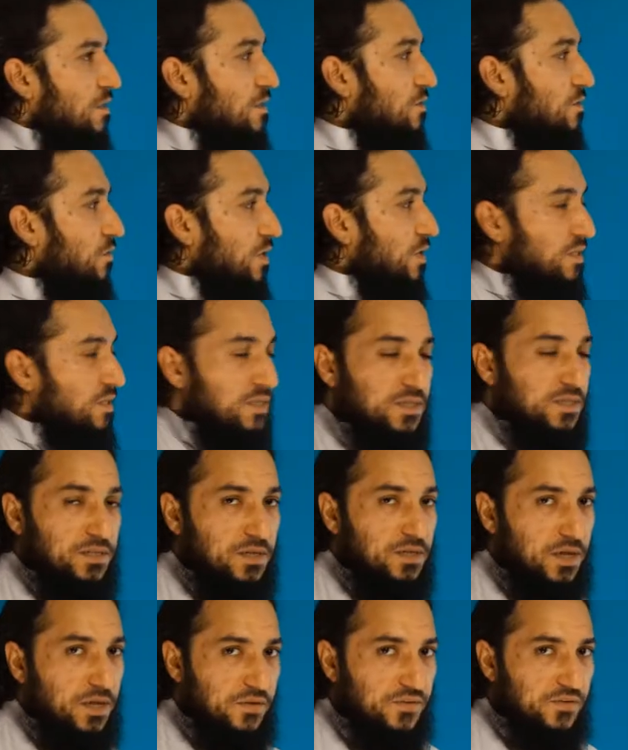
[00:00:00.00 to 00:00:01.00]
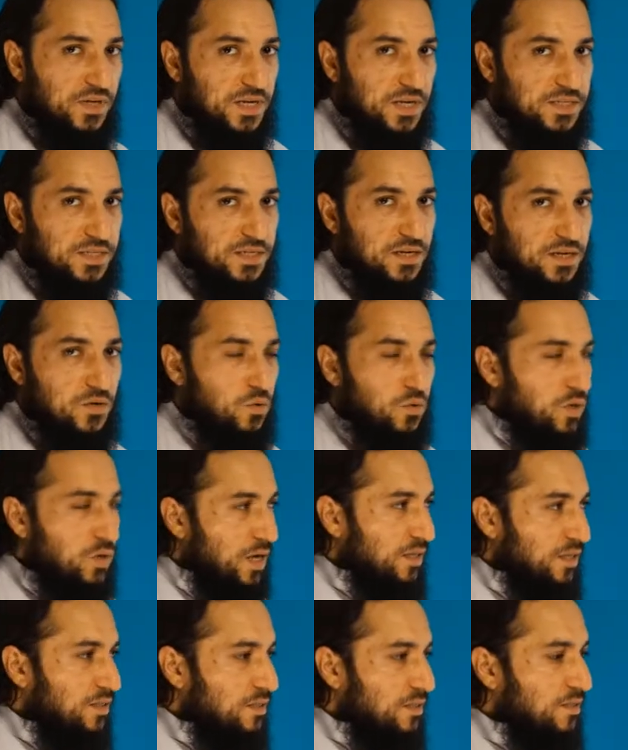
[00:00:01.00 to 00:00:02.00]
so is it a heavy letter or
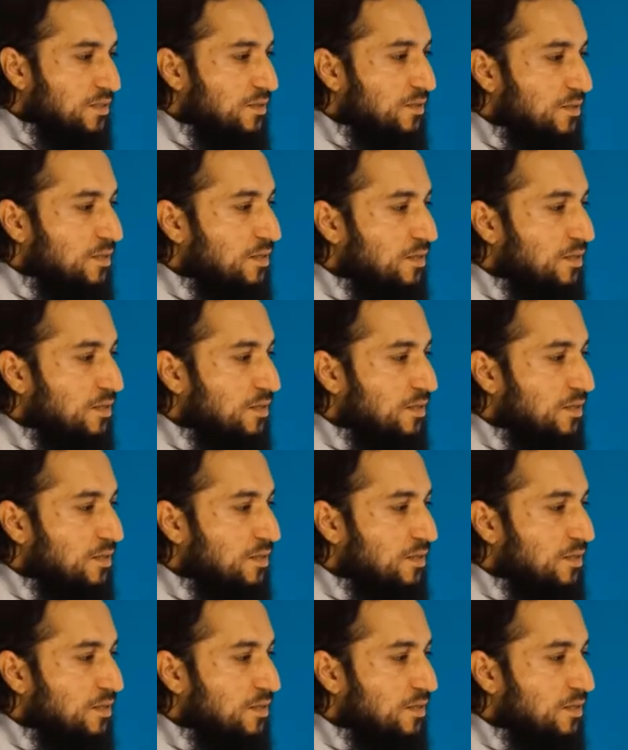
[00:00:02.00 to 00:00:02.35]
light?